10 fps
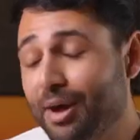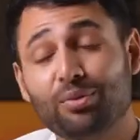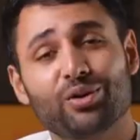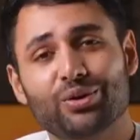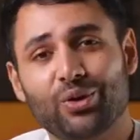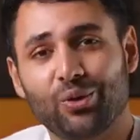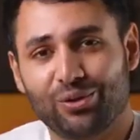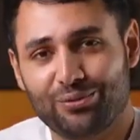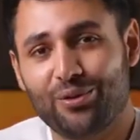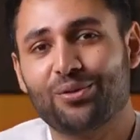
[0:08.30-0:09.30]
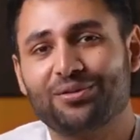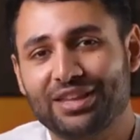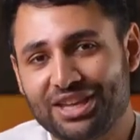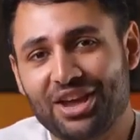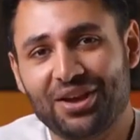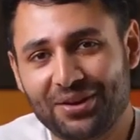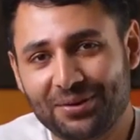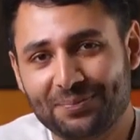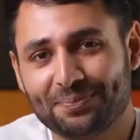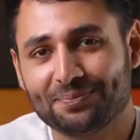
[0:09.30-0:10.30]
I probably would have called it Phone of the Year.
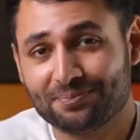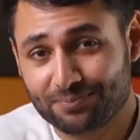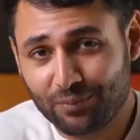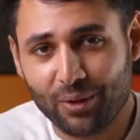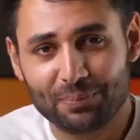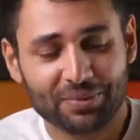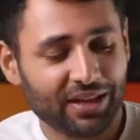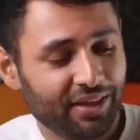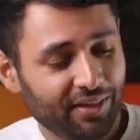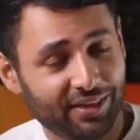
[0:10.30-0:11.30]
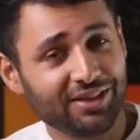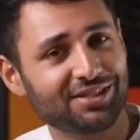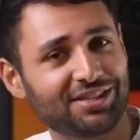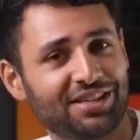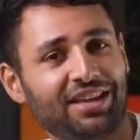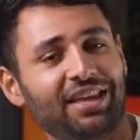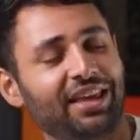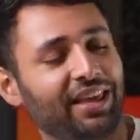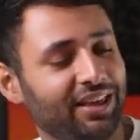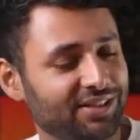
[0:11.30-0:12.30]
Well, this
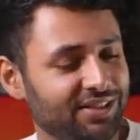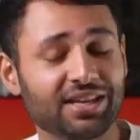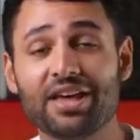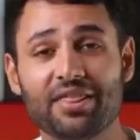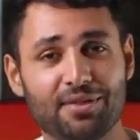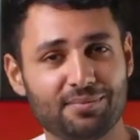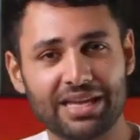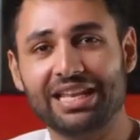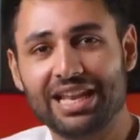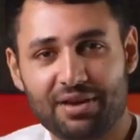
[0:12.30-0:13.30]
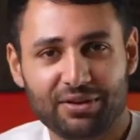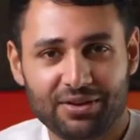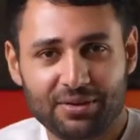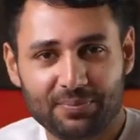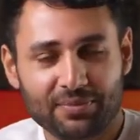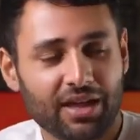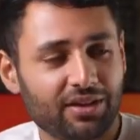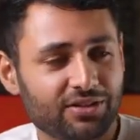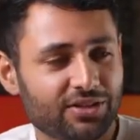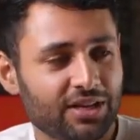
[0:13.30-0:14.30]
is the Mi 11,
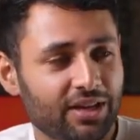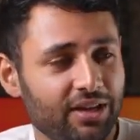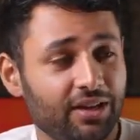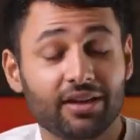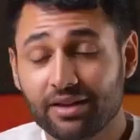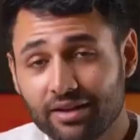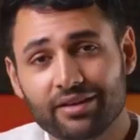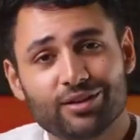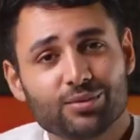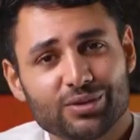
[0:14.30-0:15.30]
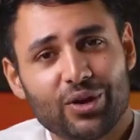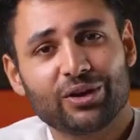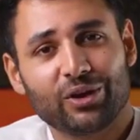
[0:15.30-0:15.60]
and this one's going